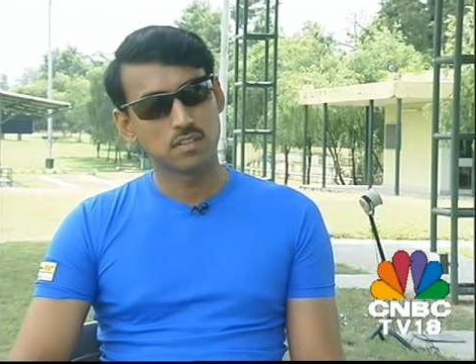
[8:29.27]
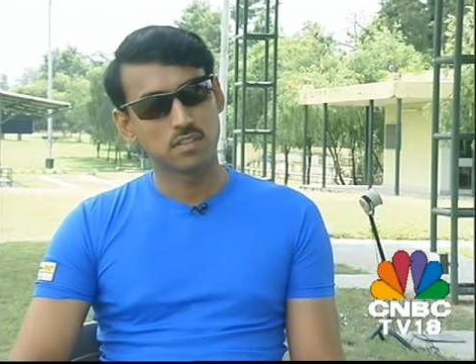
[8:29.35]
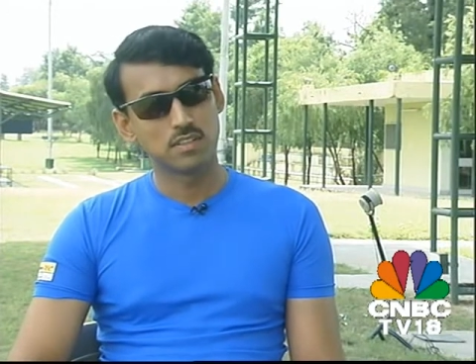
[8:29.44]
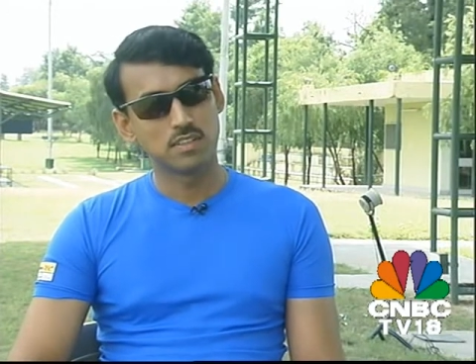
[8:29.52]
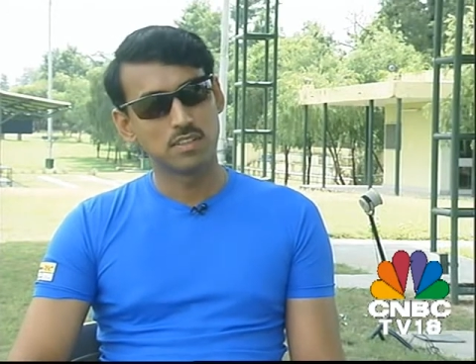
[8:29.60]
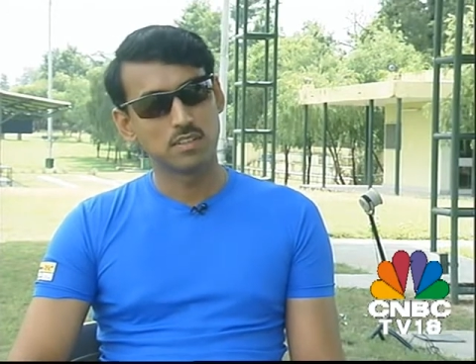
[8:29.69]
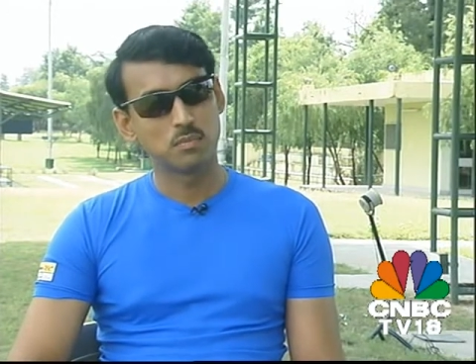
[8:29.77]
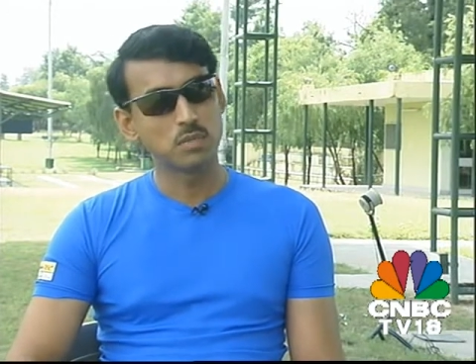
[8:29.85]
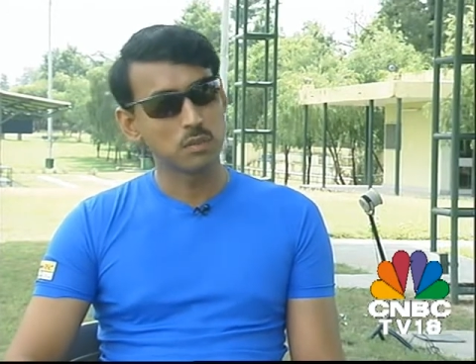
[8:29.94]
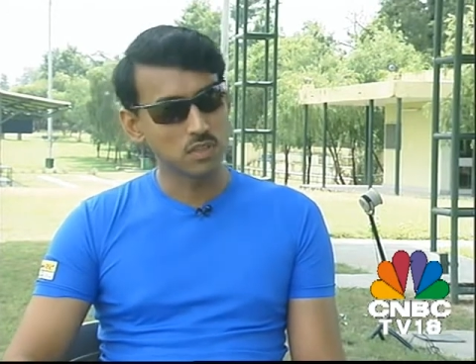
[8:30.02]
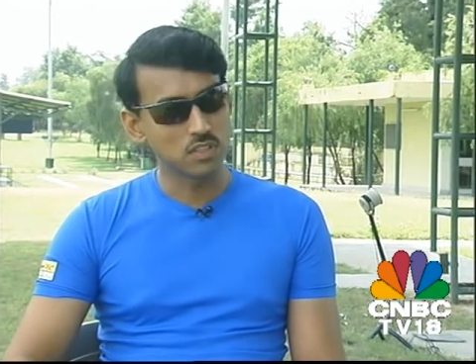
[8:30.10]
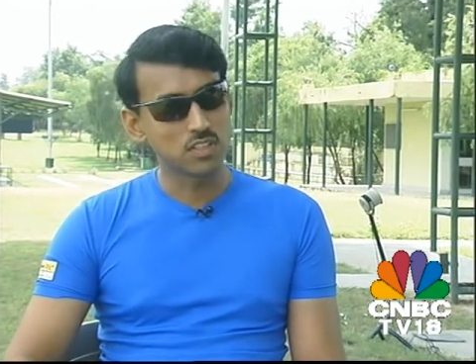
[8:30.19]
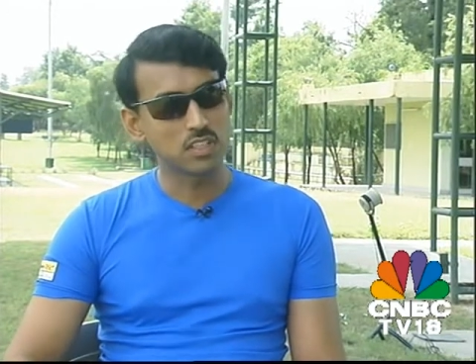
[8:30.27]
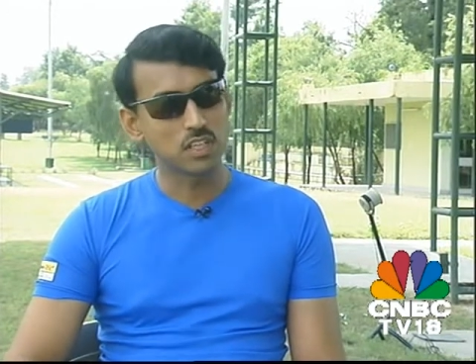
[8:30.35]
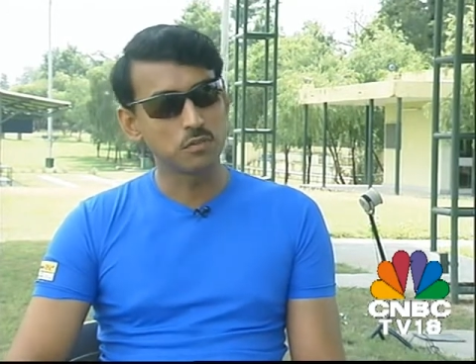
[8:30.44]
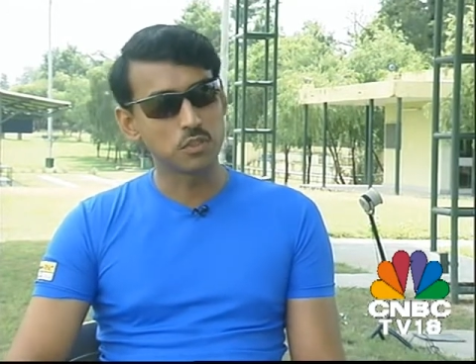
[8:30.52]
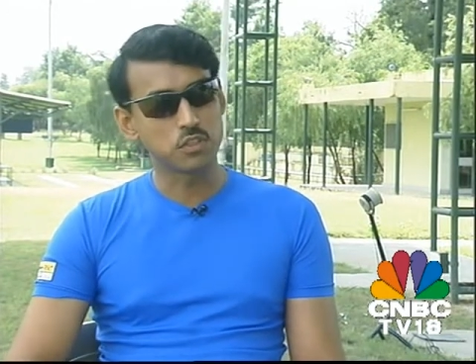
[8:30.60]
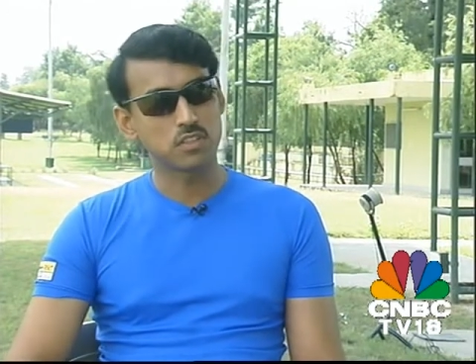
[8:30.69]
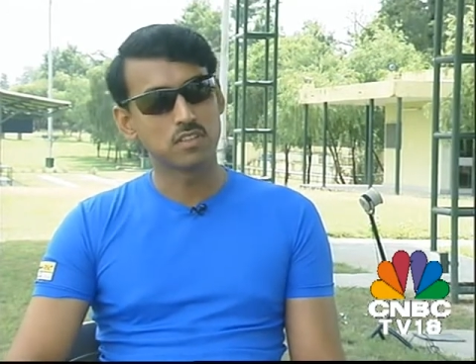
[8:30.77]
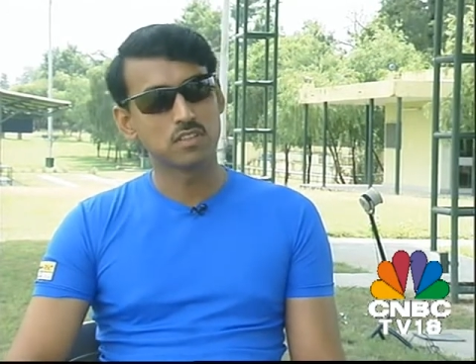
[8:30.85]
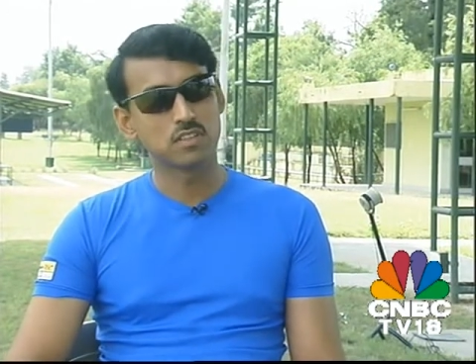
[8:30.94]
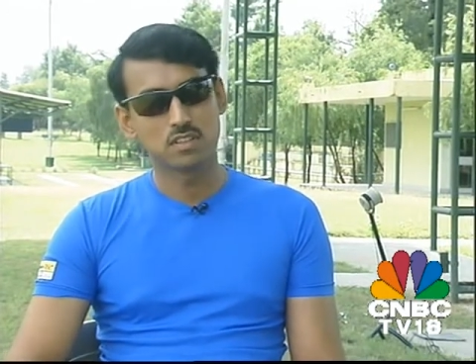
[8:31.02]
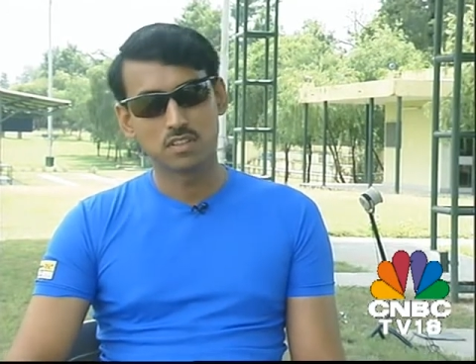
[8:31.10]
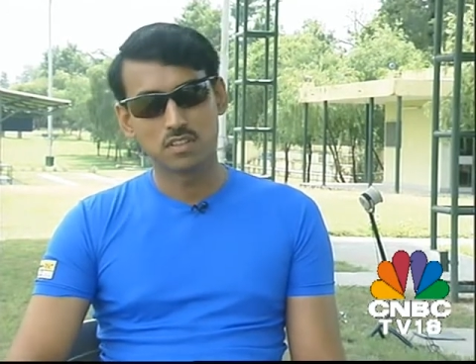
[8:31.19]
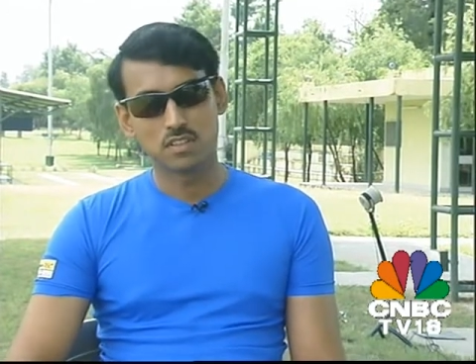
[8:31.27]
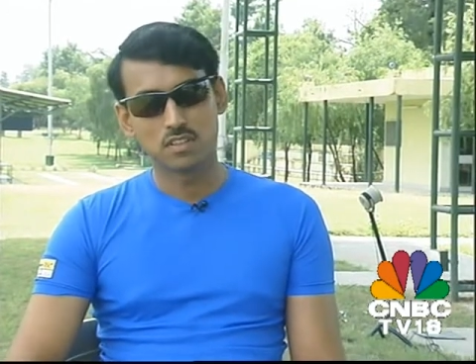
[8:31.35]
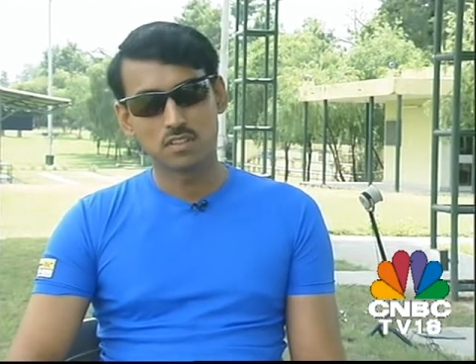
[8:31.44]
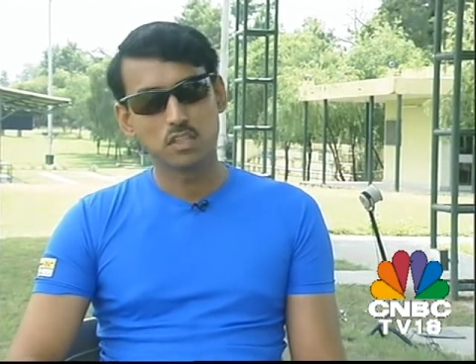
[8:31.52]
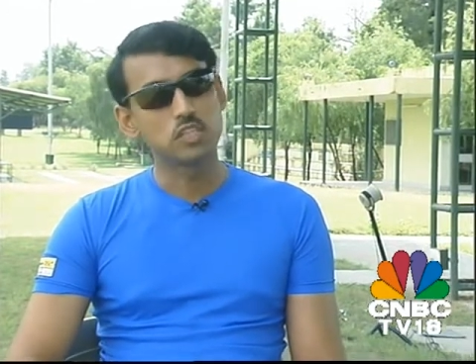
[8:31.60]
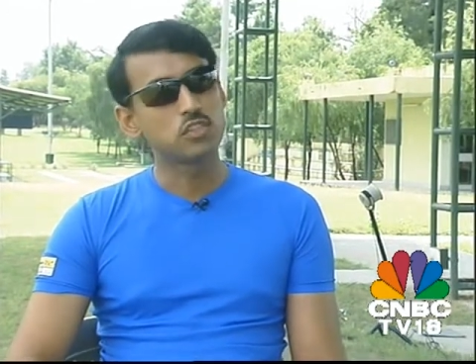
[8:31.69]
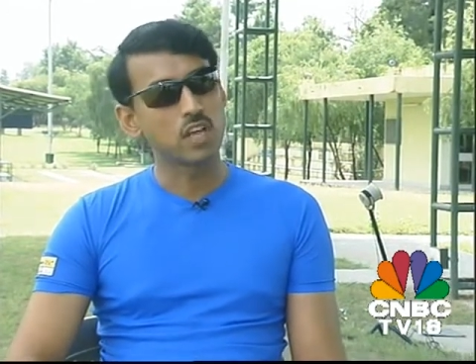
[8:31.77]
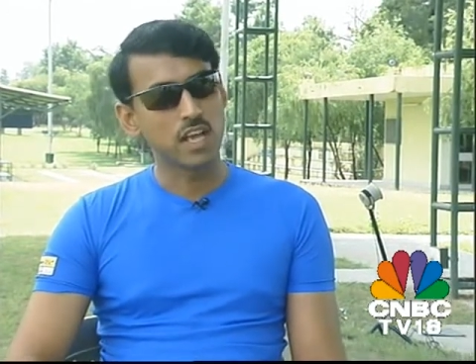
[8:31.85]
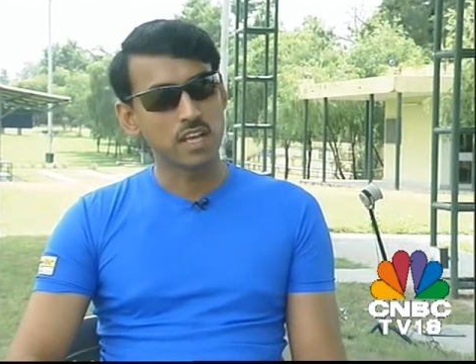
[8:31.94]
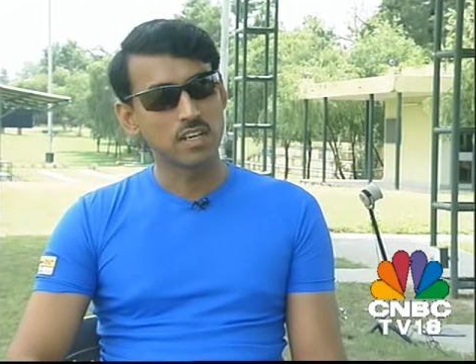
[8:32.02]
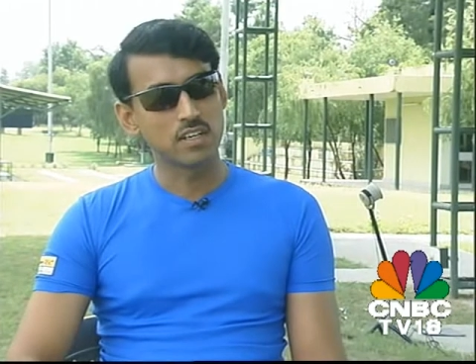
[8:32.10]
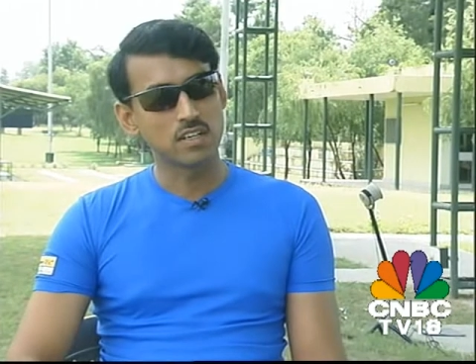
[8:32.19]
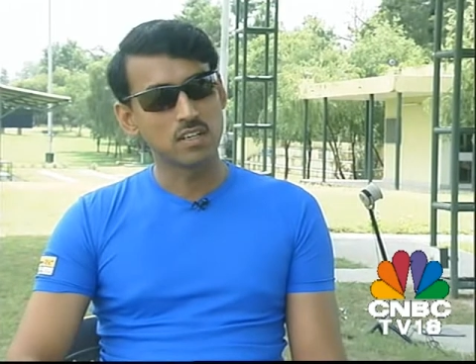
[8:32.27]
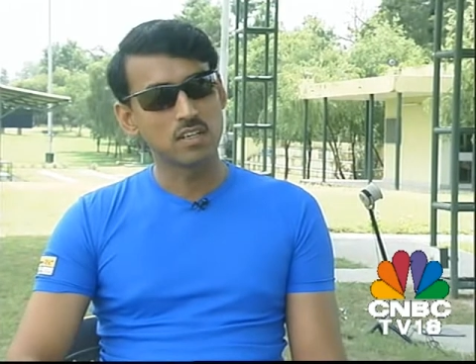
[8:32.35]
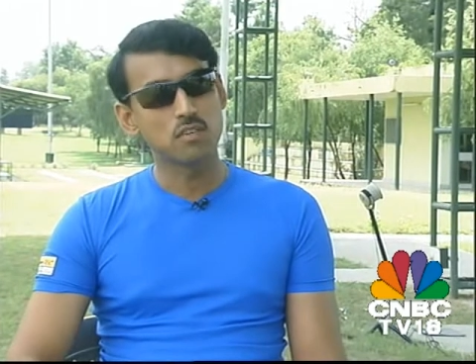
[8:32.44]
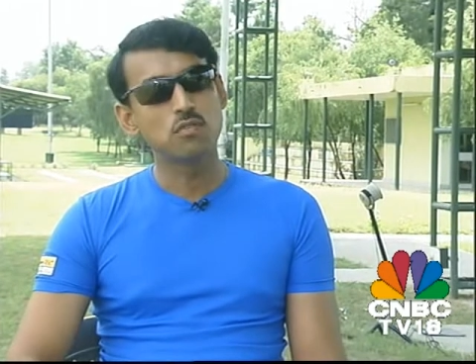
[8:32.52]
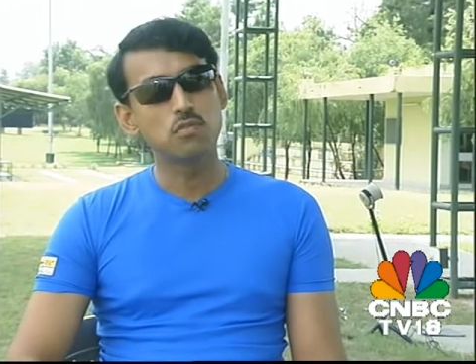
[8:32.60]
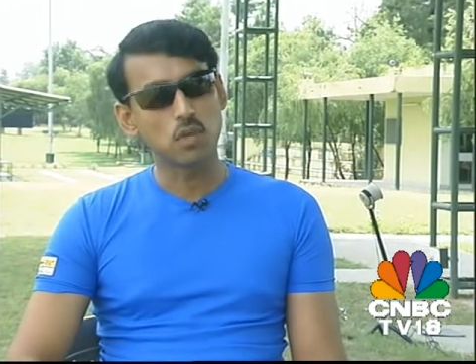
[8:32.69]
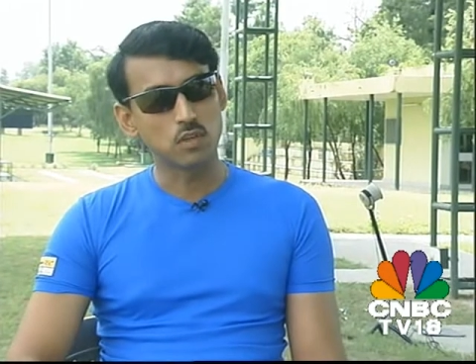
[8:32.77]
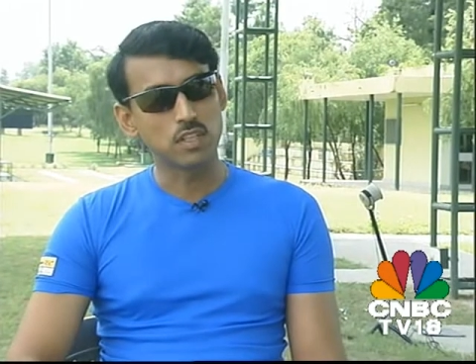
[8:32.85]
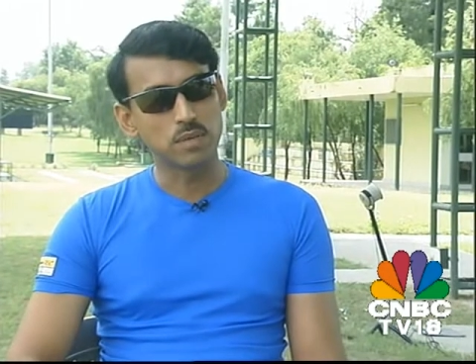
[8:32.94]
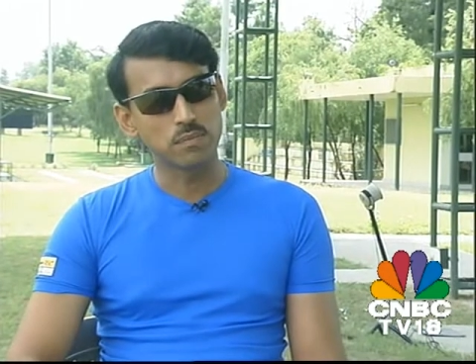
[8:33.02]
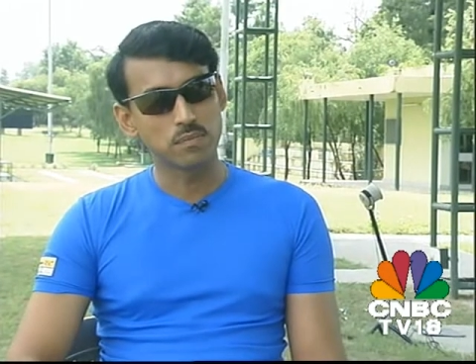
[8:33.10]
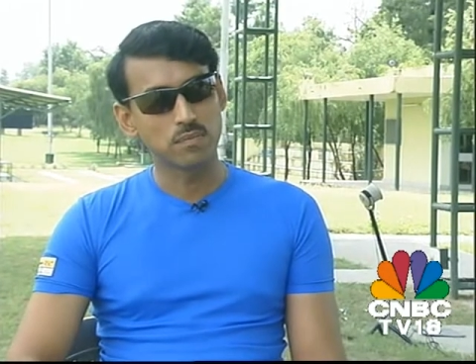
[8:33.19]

uh, people on the television, they try and follow them.